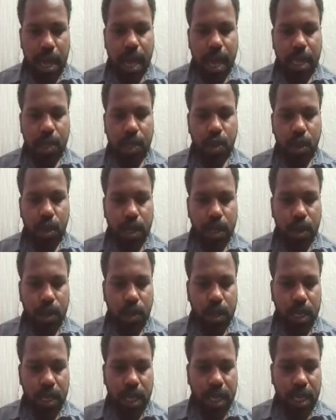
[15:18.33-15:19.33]
And sorry
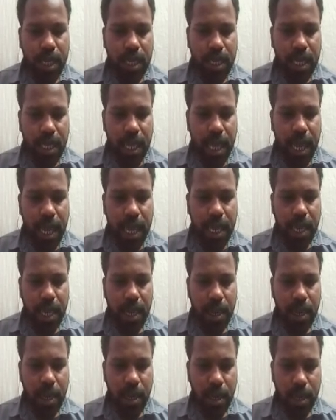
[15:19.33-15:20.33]
to say this, in
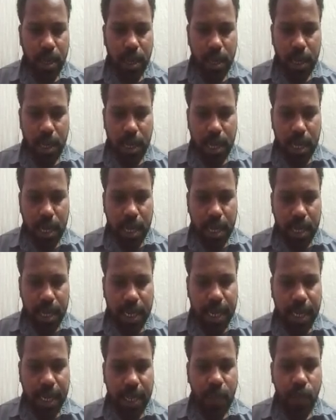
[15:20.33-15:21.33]

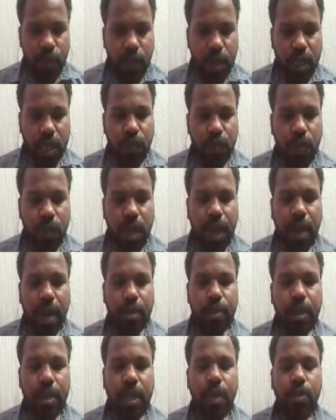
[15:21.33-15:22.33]
random forest we
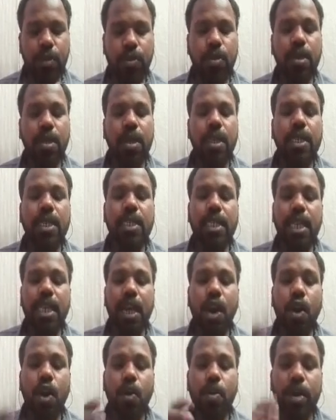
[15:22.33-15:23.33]
have to give. See
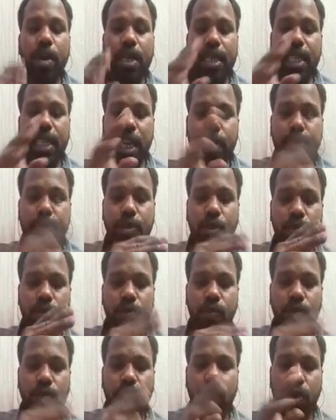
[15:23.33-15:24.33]
how many types of
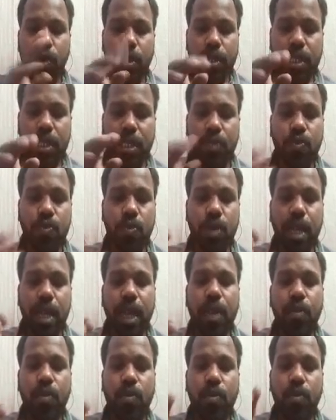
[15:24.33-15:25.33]
forest
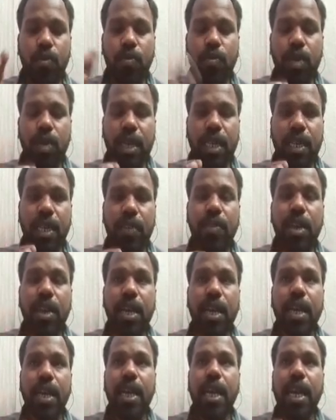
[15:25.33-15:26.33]
we are
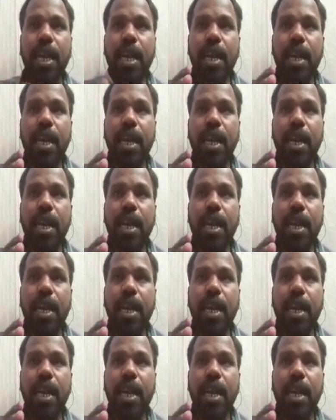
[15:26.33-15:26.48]
giving